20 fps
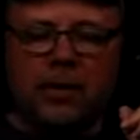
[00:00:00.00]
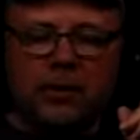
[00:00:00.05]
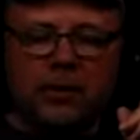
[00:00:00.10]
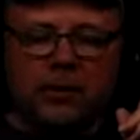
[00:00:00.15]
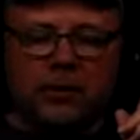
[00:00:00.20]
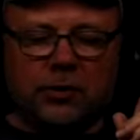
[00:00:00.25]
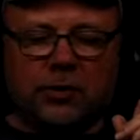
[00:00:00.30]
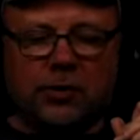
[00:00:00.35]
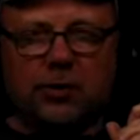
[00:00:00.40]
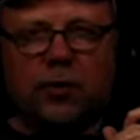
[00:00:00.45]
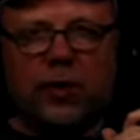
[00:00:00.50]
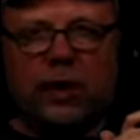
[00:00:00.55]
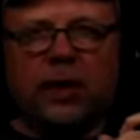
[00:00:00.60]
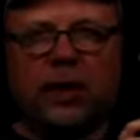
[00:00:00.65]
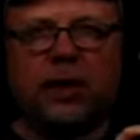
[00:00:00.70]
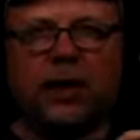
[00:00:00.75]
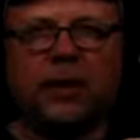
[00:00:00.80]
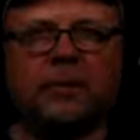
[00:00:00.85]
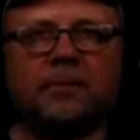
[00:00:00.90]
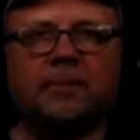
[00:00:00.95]
So
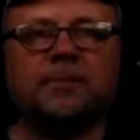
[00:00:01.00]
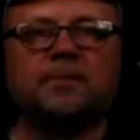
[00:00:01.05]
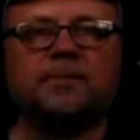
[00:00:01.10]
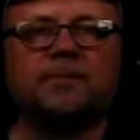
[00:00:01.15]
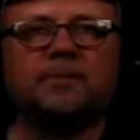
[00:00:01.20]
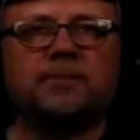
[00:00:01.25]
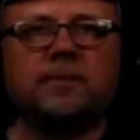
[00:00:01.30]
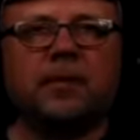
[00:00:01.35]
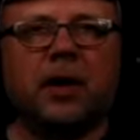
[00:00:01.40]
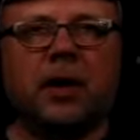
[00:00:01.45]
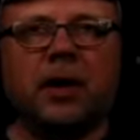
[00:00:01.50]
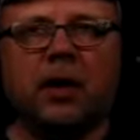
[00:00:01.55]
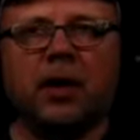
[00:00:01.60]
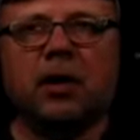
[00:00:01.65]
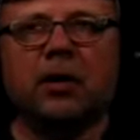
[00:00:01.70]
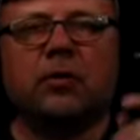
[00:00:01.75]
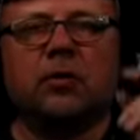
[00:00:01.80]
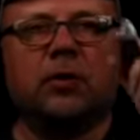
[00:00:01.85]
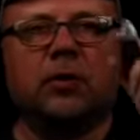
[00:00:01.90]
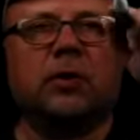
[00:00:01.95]
quickly,
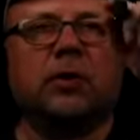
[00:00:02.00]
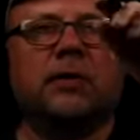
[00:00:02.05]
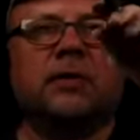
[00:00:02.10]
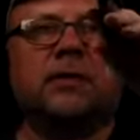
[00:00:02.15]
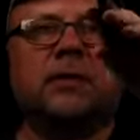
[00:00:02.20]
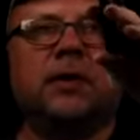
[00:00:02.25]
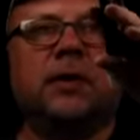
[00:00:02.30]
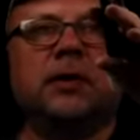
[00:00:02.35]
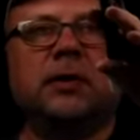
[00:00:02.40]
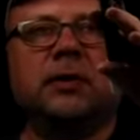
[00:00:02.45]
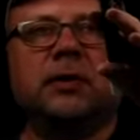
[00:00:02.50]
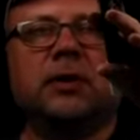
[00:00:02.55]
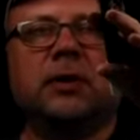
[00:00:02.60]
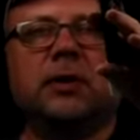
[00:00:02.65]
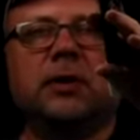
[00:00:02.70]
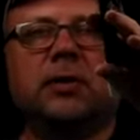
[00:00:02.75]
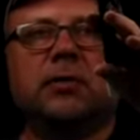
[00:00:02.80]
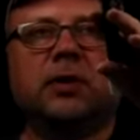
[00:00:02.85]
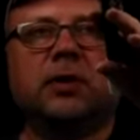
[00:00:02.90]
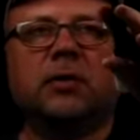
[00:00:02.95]
we know the field,
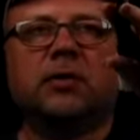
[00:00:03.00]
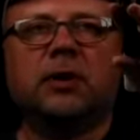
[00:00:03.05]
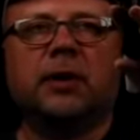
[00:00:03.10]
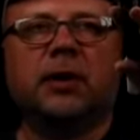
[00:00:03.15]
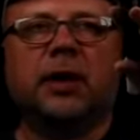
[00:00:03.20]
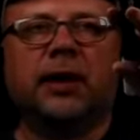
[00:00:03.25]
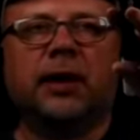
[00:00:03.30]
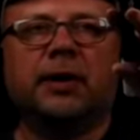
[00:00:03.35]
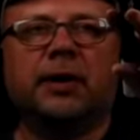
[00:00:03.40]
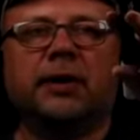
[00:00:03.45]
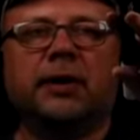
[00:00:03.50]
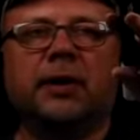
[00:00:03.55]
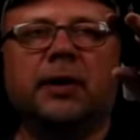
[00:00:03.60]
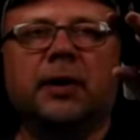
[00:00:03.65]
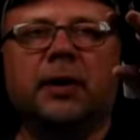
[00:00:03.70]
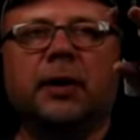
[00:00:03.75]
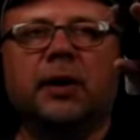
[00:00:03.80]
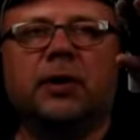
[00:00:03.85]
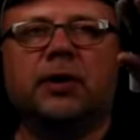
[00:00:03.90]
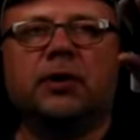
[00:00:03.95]
we know the length.
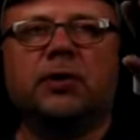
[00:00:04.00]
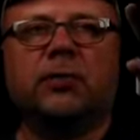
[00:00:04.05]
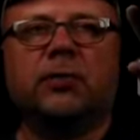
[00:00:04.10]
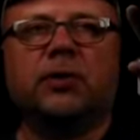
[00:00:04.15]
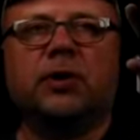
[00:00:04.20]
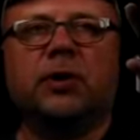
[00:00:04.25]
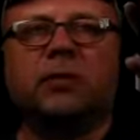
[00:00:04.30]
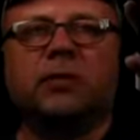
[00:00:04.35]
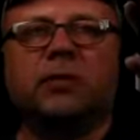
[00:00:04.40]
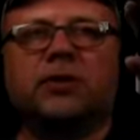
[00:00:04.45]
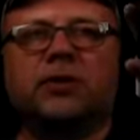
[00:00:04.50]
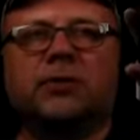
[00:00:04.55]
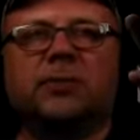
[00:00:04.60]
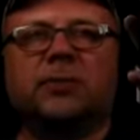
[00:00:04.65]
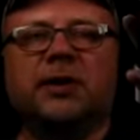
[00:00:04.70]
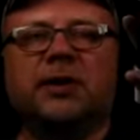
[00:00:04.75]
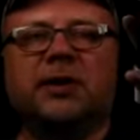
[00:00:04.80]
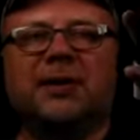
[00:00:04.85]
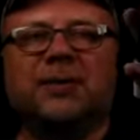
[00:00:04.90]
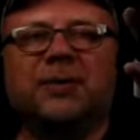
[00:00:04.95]
Do we know the
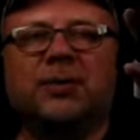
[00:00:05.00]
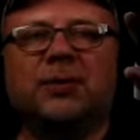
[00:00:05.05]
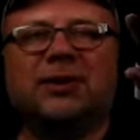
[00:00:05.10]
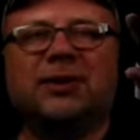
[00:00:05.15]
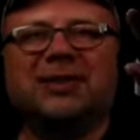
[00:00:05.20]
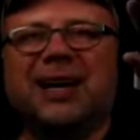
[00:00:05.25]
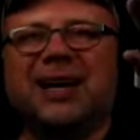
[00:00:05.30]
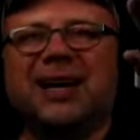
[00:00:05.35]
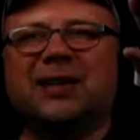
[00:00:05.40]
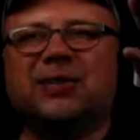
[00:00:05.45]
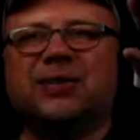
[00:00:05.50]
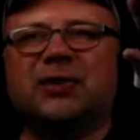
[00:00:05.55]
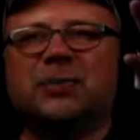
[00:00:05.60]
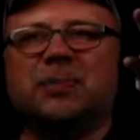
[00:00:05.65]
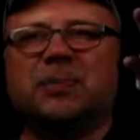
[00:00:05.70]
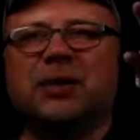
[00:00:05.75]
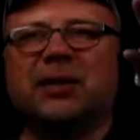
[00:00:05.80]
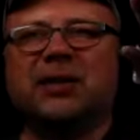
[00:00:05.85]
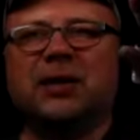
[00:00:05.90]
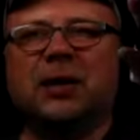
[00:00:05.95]
speed? And what kind of
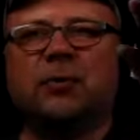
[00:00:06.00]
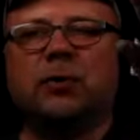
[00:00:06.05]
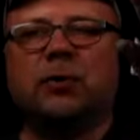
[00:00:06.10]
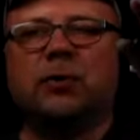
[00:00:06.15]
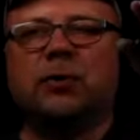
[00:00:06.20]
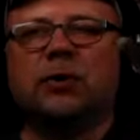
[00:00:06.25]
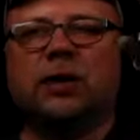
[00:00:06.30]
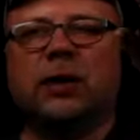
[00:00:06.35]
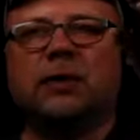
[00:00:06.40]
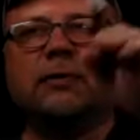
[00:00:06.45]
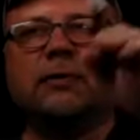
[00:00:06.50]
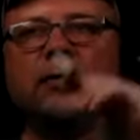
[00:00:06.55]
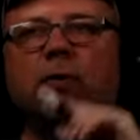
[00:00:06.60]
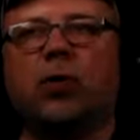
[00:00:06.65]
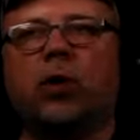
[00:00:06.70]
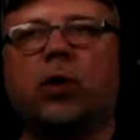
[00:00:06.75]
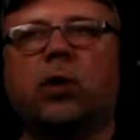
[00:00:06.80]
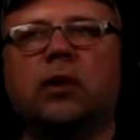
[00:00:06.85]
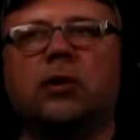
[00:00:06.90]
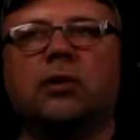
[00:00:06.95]
speed are we looking for?